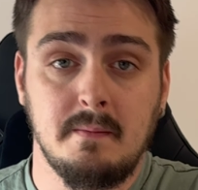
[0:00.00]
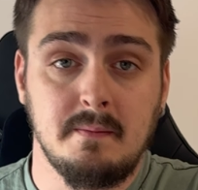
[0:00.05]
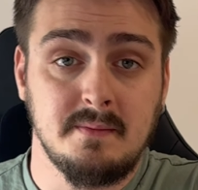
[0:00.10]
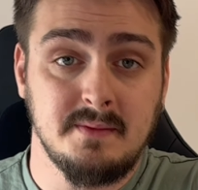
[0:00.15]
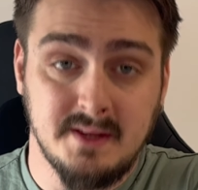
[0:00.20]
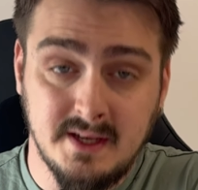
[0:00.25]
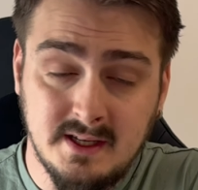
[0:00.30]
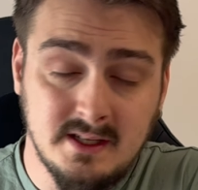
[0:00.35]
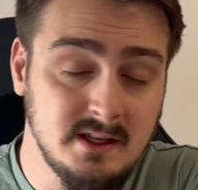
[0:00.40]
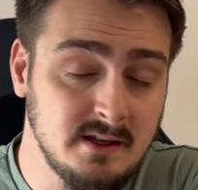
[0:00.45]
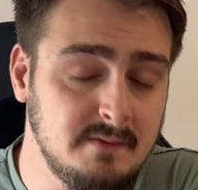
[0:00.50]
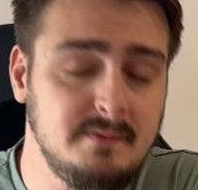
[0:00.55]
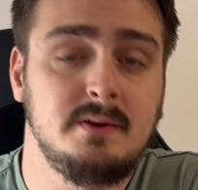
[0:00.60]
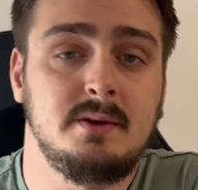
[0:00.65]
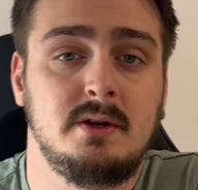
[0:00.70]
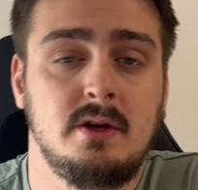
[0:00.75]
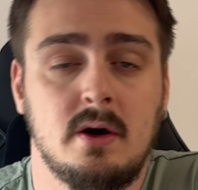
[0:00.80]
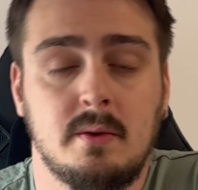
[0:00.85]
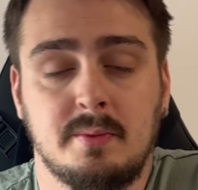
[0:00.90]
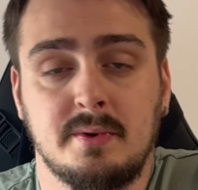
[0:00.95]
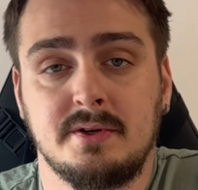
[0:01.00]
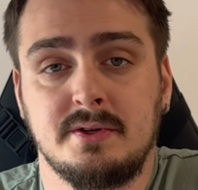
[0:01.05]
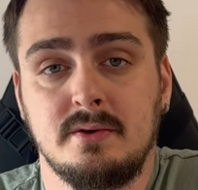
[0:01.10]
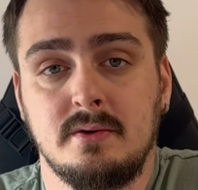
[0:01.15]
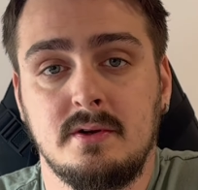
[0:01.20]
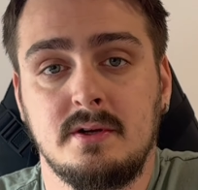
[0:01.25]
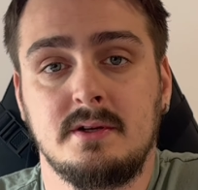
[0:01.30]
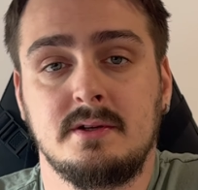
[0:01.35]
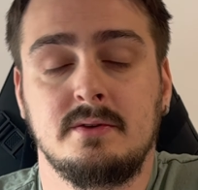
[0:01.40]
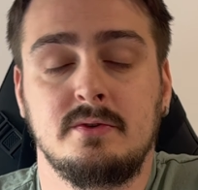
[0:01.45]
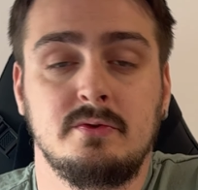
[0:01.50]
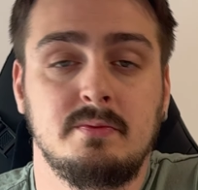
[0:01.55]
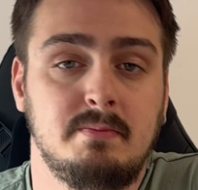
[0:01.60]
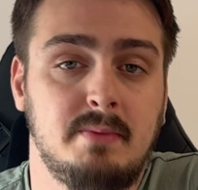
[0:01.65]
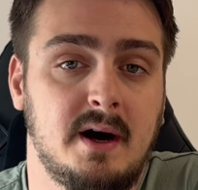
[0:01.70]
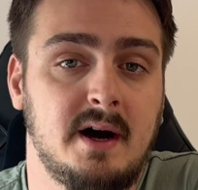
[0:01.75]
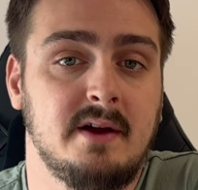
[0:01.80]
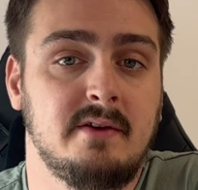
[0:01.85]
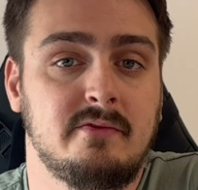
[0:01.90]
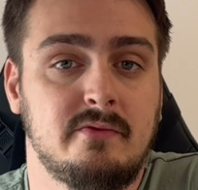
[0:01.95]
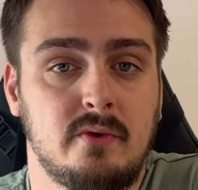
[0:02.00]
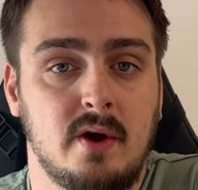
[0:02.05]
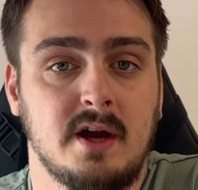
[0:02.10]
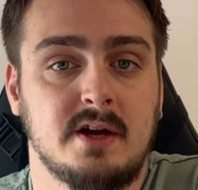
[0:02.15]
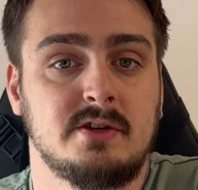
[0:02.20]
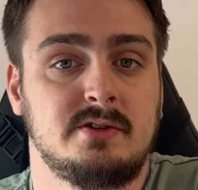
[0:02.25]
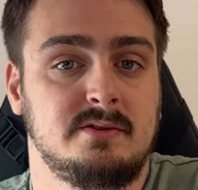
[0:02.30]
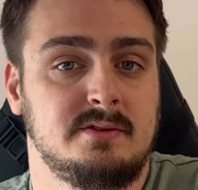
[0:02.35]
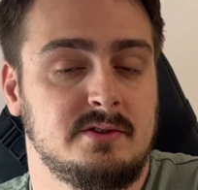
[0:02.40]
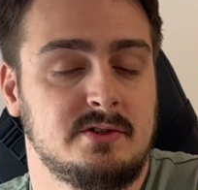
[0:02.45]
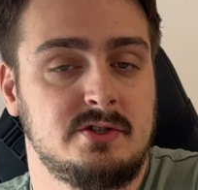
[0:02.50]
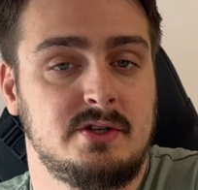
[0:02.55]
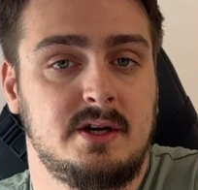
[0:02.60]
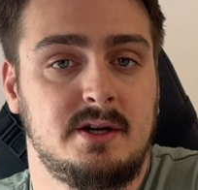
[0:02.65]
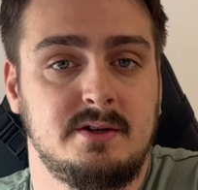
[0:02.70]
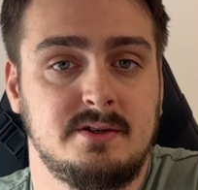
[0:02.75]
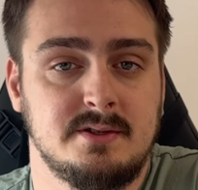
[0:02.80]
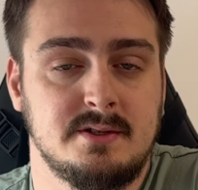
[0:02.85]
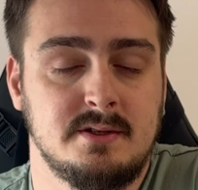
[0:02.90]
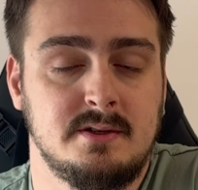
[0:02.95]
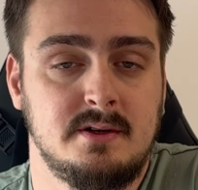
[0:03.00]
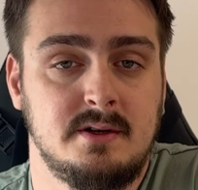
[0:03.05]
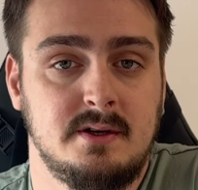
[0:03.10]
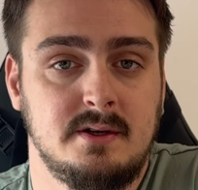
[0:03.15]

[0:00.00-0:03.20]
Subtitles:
they give you the opportunity to buy fractional shares.